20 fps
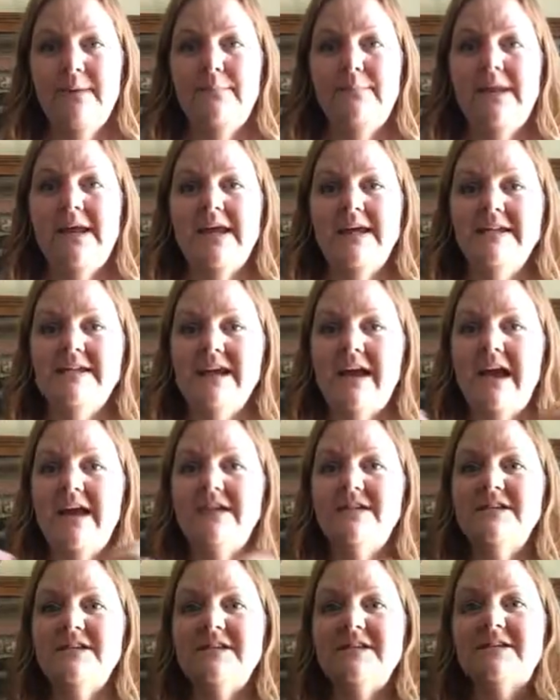because
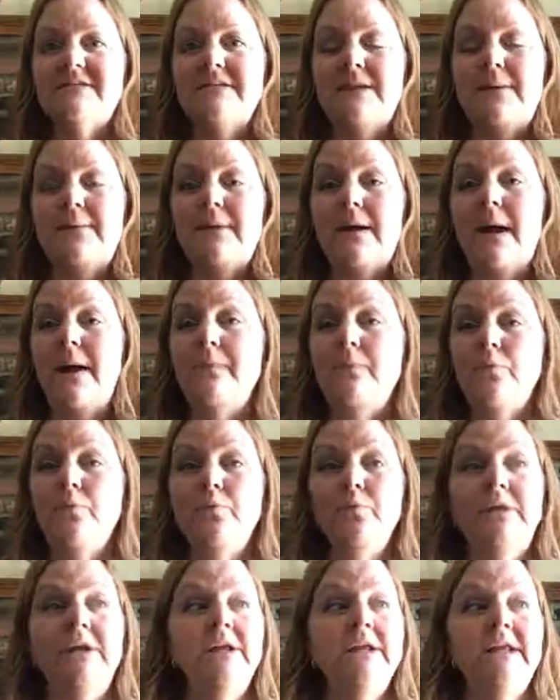
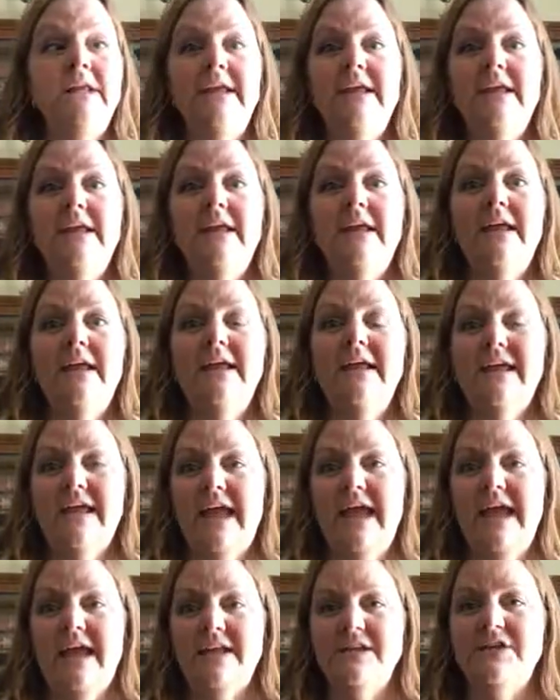I'm really
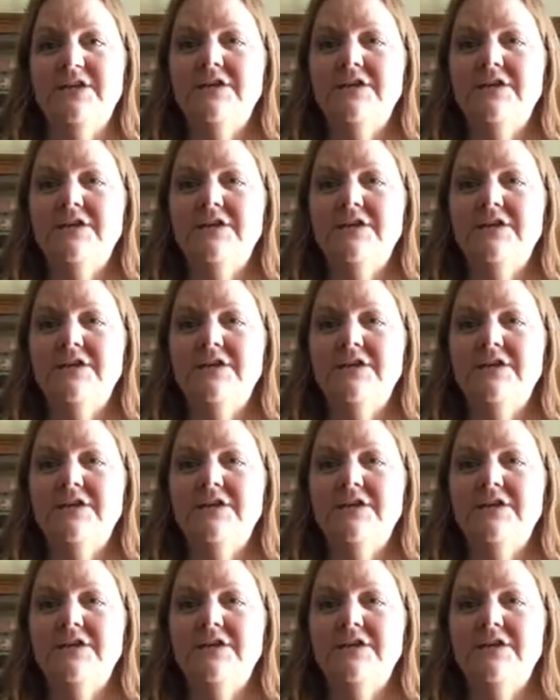engaged.